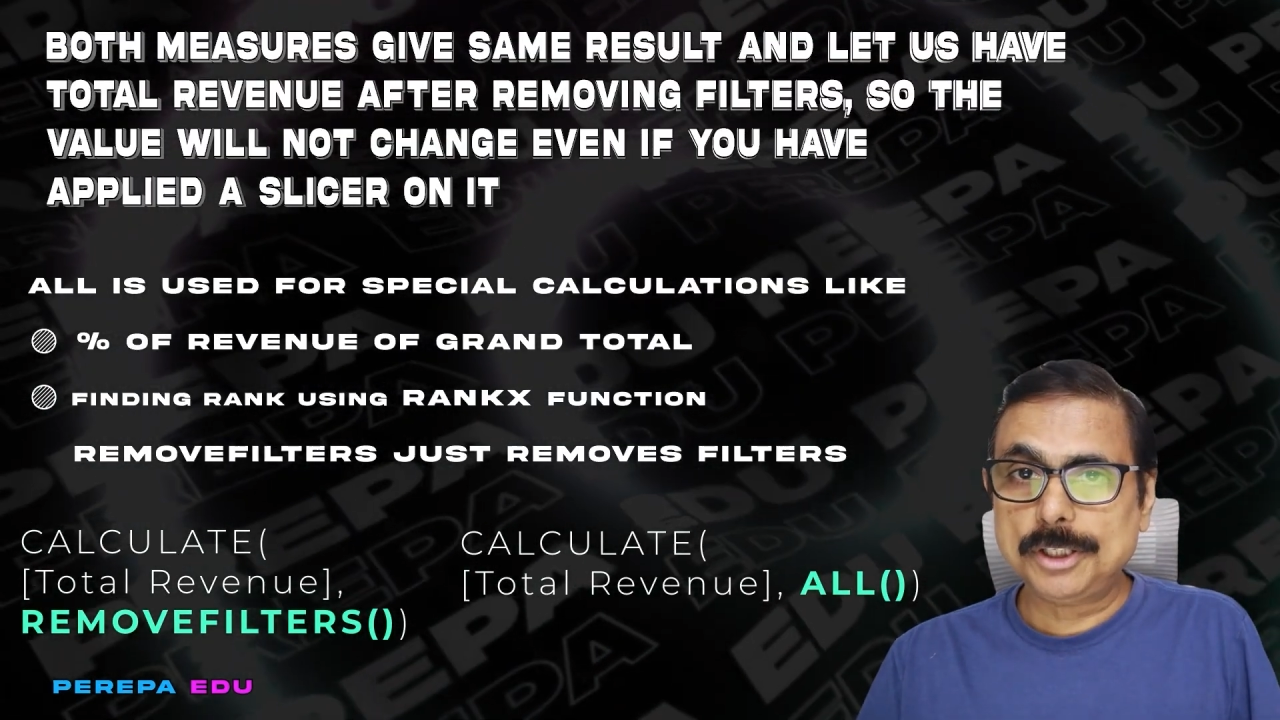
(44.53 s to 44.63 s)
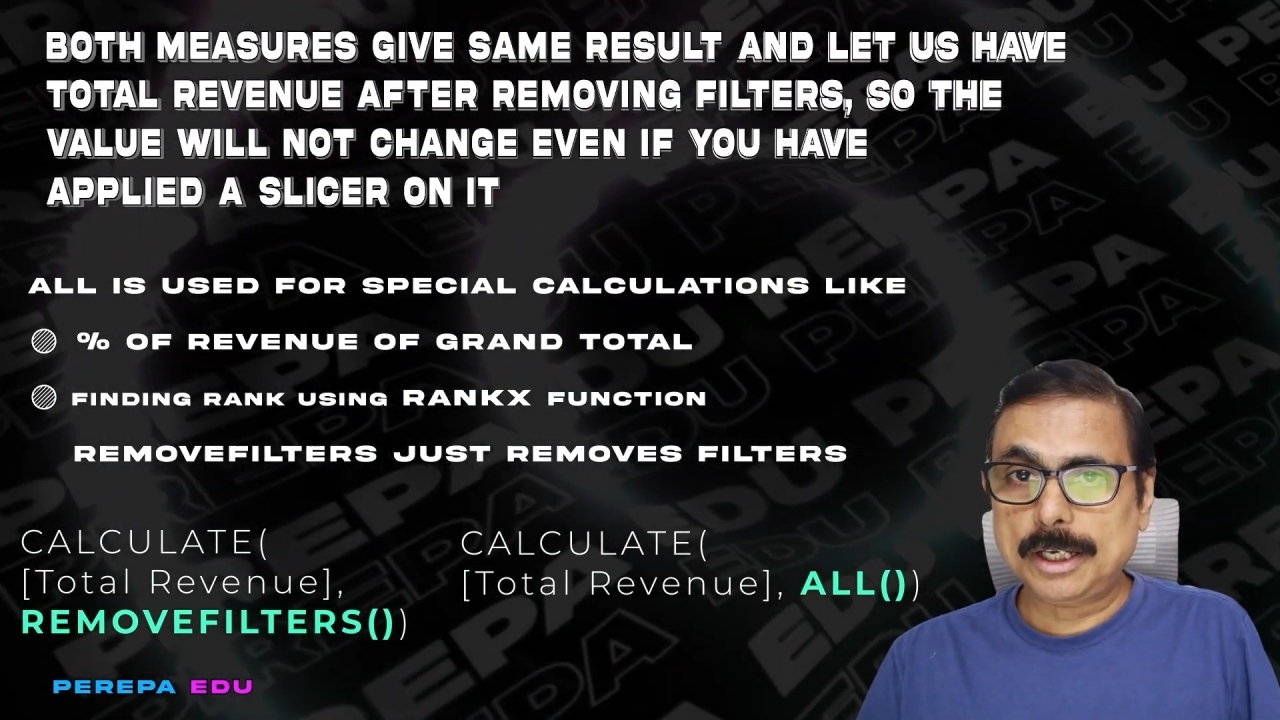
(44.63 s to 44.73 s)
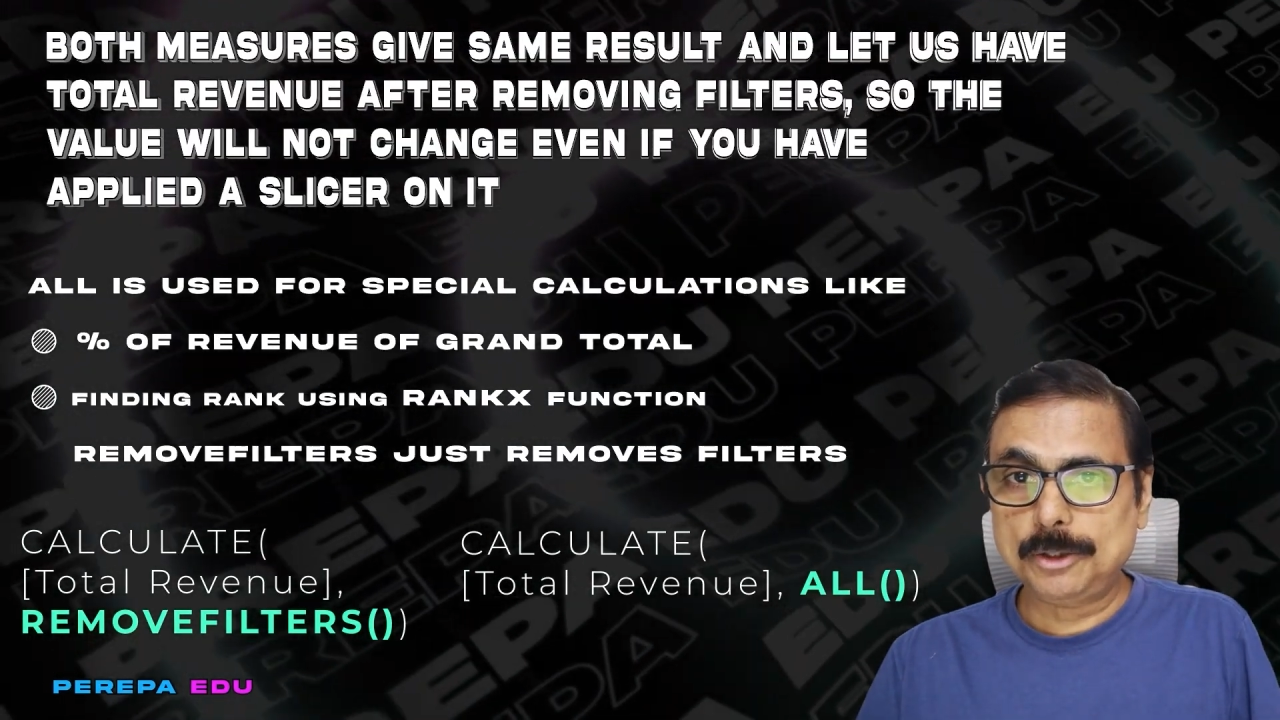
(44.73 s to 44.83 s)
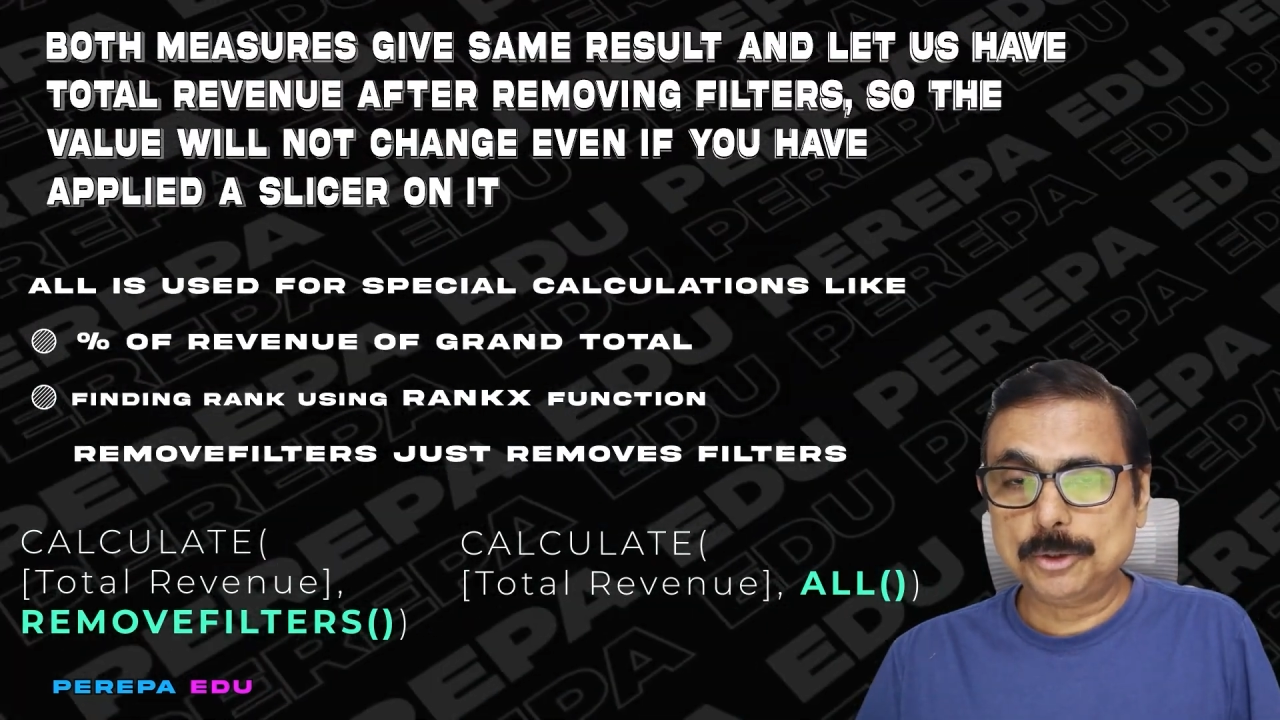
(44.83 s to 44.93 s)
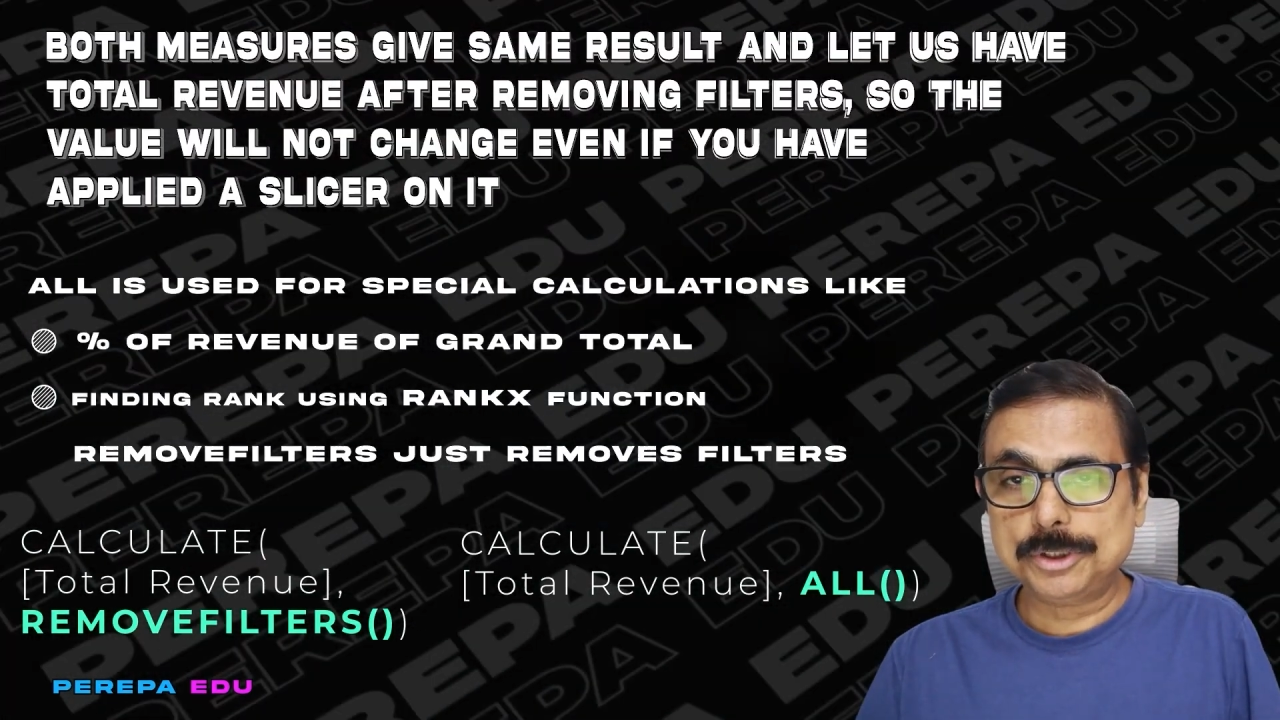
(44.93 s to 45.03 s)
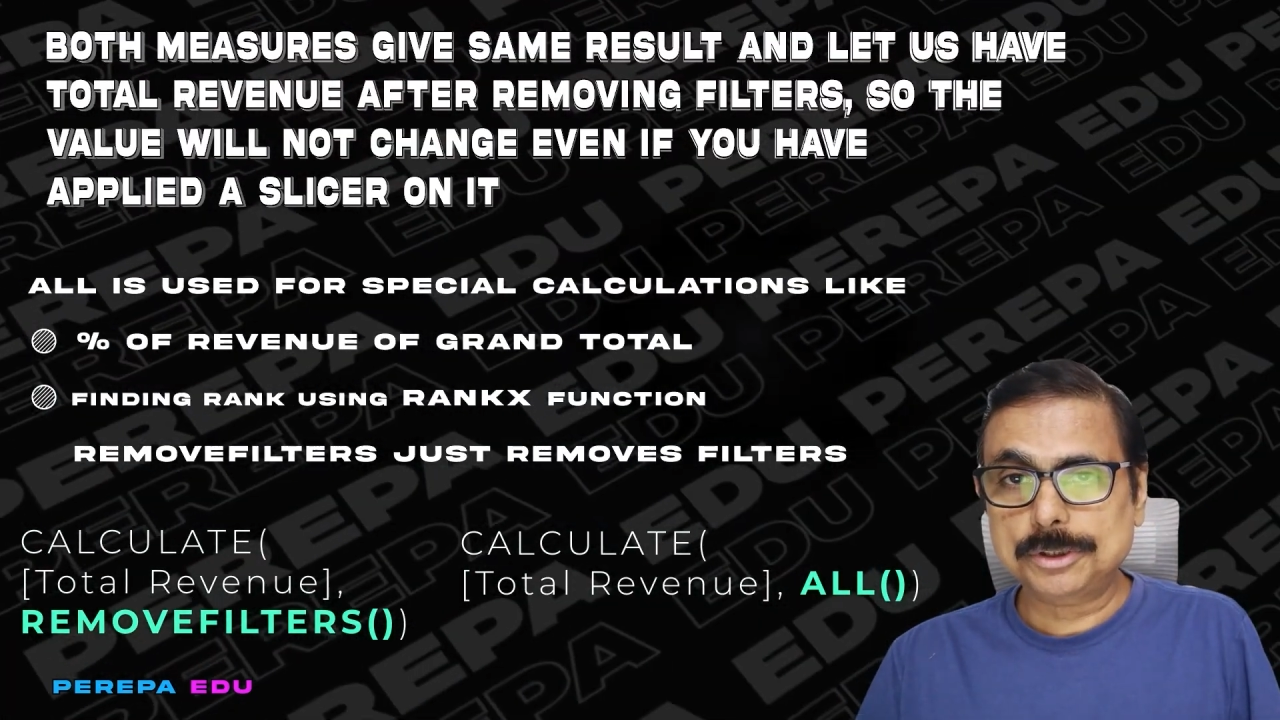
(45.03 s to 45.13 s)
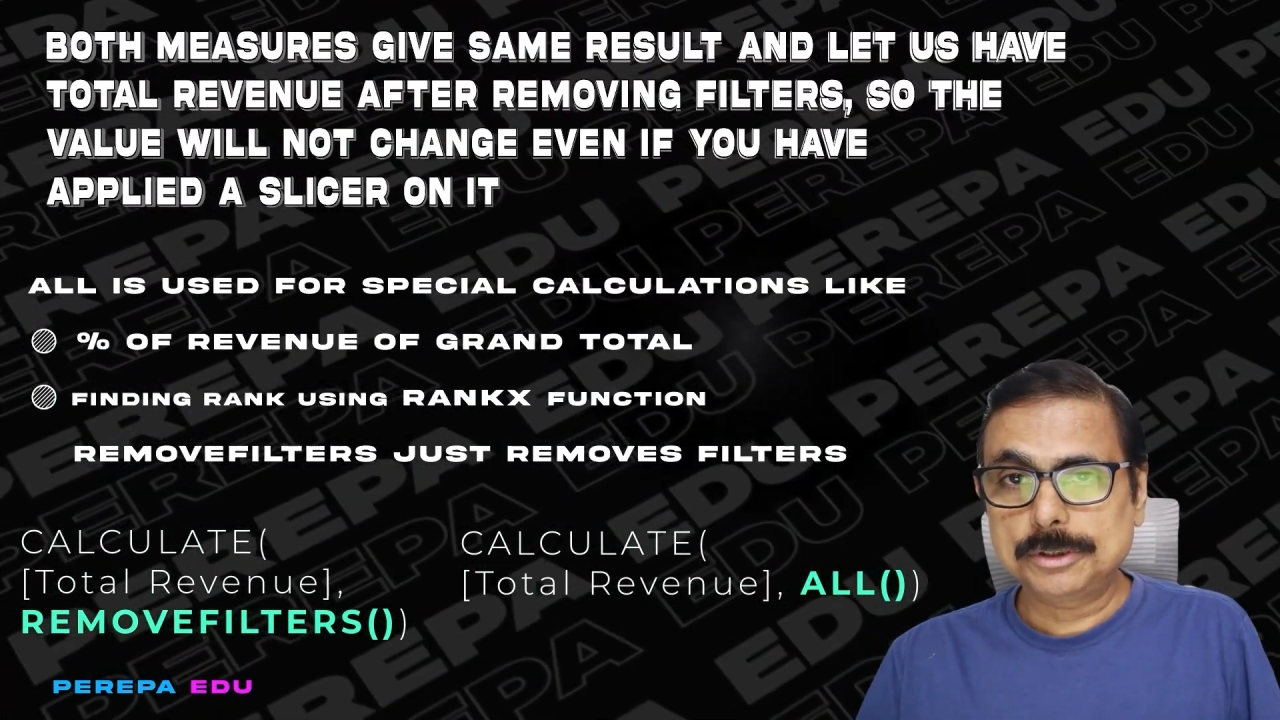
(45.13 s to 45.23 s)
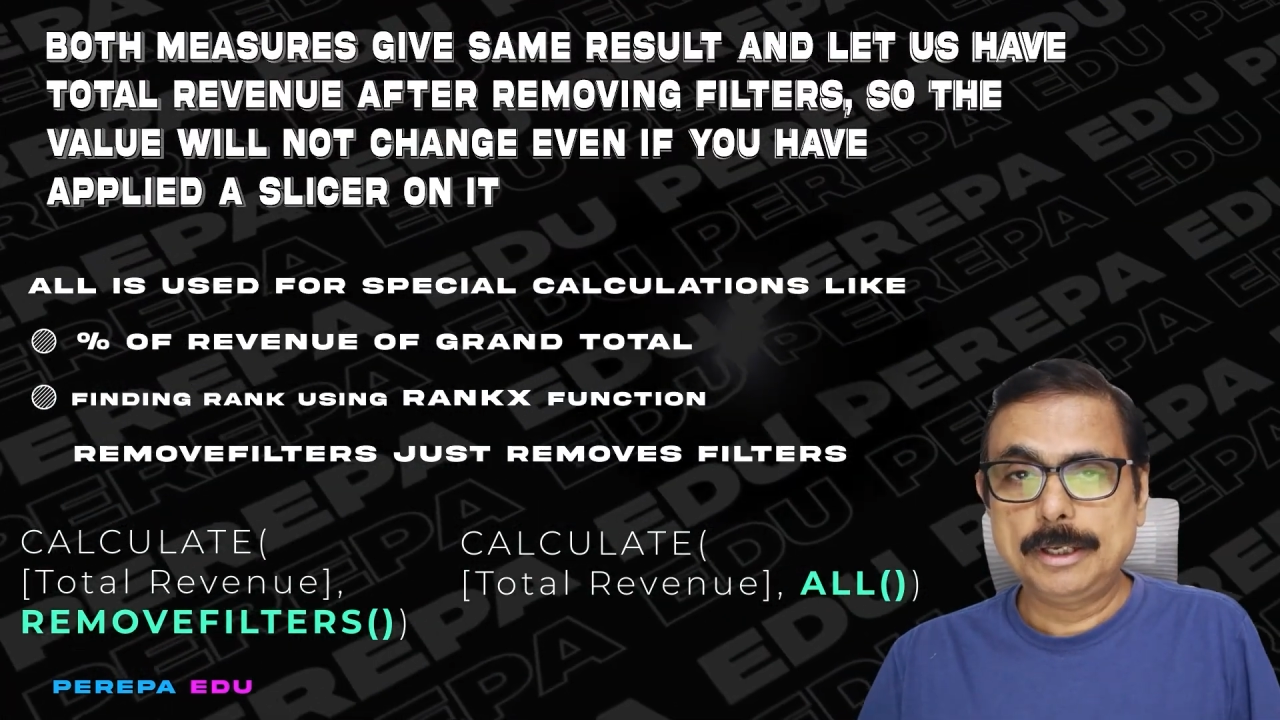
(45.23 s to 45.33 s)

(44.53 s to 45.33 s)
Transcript: scenarios